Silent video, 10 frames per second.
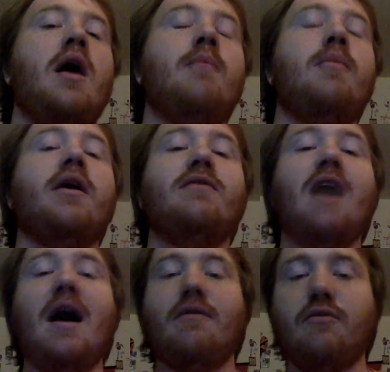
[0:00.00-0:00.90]
But if
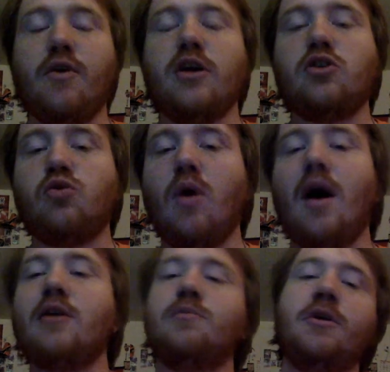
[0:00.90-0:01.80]
not,
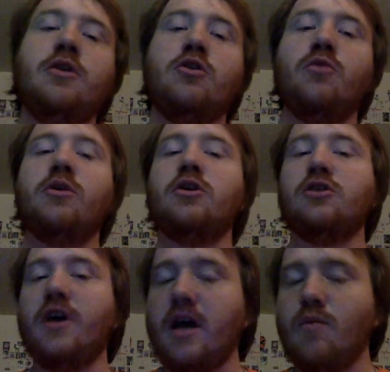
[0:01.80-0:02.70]
Francouz has been doing his thing,